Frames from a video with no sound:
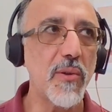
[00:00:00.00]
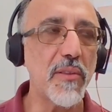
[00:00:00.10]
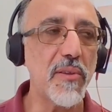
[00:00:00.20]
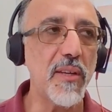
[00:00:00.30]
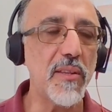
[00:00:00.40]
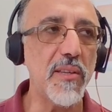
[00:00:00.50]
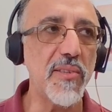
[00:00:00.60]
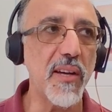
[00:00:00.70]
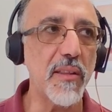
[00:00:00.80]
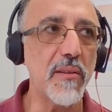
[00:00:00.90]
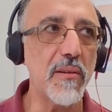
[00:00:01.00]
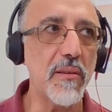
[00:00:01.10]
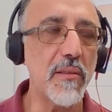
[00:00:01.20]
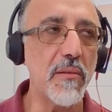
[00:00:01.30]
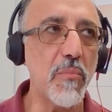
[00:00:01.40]
I think these are
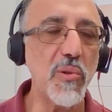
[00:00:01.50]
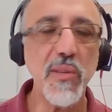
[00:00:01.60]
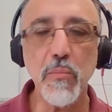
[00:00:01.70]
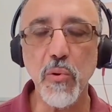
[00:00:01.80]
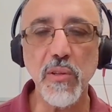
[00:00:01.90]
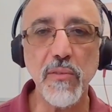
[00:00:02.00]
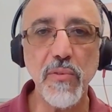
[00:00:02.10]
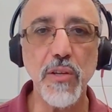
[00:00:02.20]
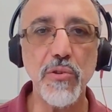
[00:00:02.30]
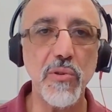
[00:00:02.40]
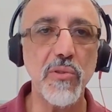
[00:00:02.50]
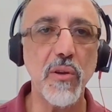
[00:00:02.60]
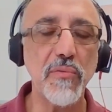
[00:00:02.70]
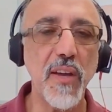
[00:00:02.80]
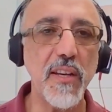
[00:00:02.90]
the most important features
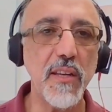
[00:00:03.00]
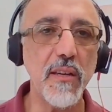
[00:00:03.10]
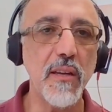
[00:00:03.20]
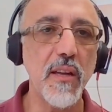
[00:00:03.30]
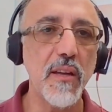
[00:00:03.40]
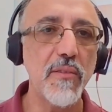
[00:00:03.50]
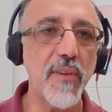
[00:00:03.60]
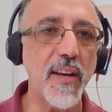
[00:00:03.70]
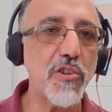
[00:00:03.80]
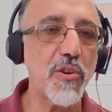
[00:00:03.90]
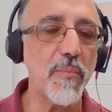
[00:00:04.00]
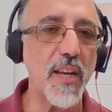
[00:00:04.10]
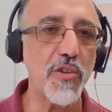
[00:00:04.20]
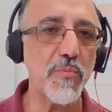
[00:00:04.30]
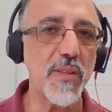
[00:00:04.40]
of any financial
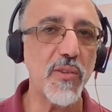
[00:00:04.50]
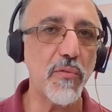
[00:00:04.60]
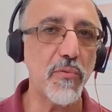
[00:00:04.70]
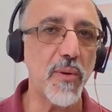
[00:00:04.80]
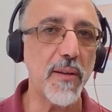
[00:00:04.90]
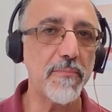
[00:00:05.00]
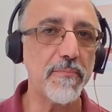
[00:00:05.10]
management software.